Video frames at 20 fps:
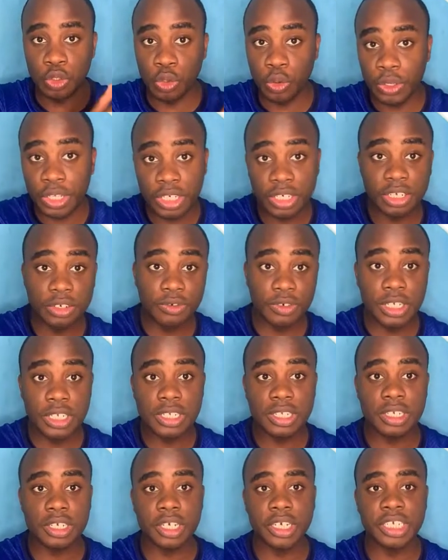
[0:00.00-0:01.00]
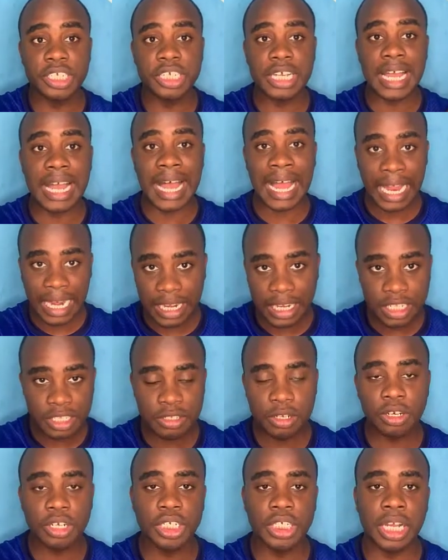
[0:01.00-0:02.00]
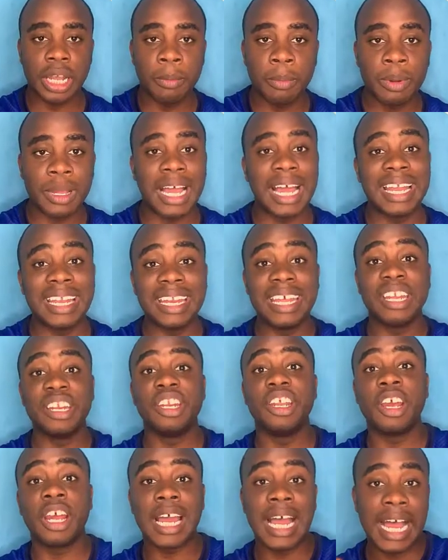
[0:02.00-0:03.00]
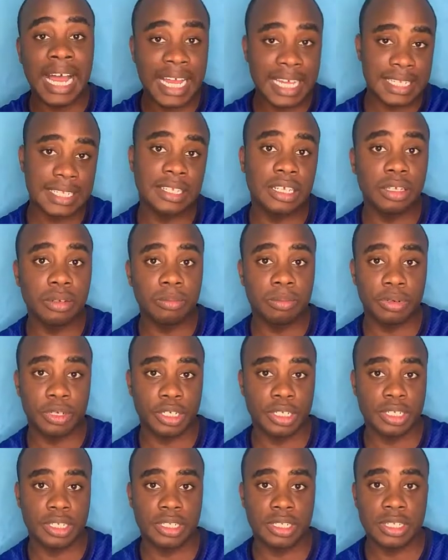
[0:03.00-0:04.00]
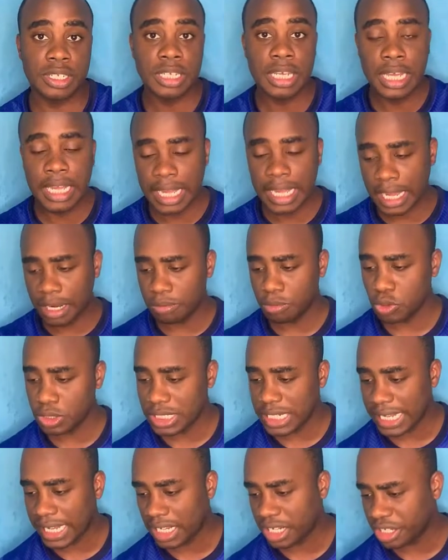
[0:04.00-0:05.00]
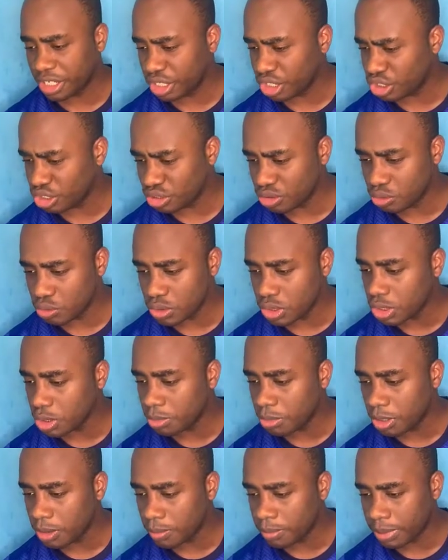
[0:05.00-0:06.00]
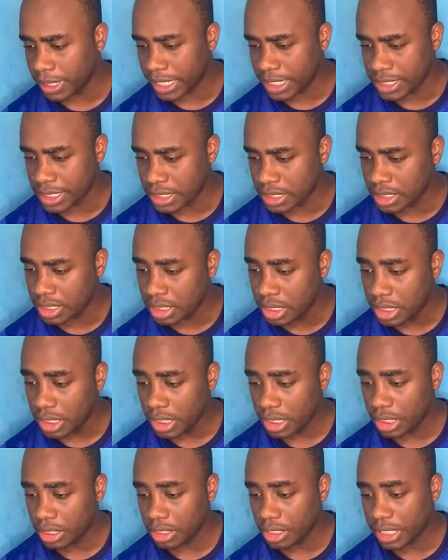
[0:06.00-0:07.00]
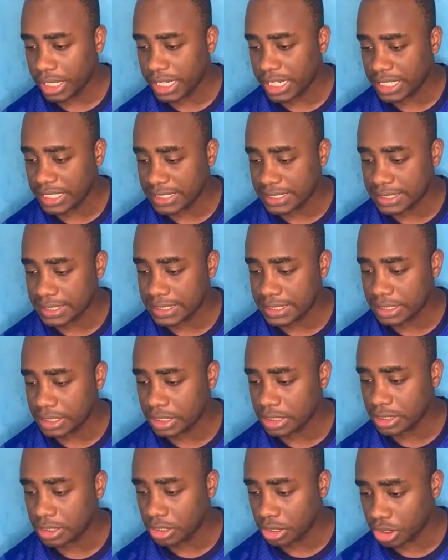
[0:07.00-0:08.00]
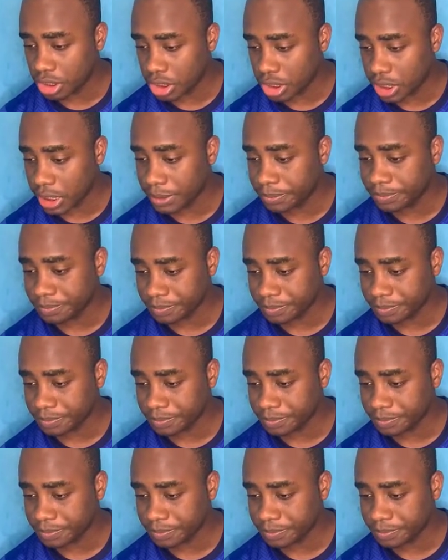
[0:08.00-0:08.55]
doing the research at the talk shop and then they're asking persons and most likely they're going to do some comparison in their analysis and discussion.